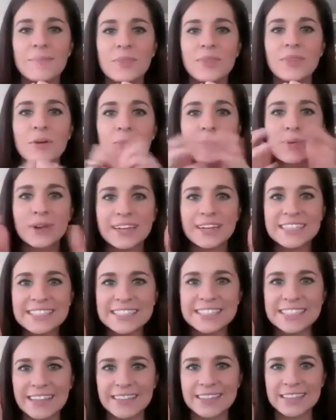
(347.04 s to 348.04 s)
the
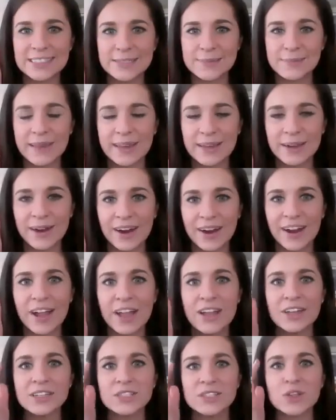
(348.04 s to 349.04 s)
priest and the speaker,
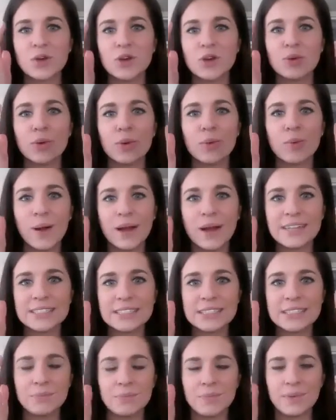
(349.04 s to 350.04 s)
so you will want
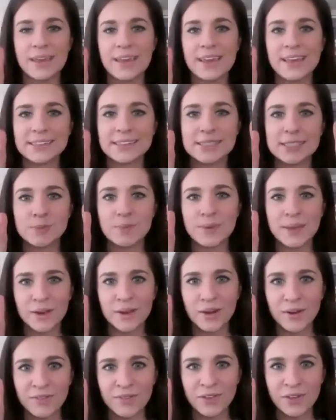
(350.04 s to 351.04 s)
to be in
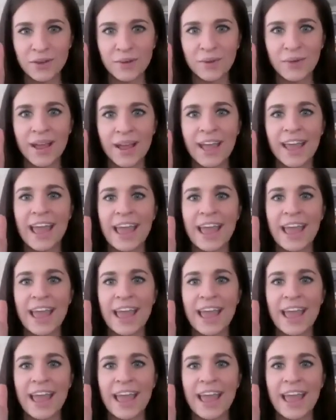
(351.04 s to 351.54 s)
speaker view.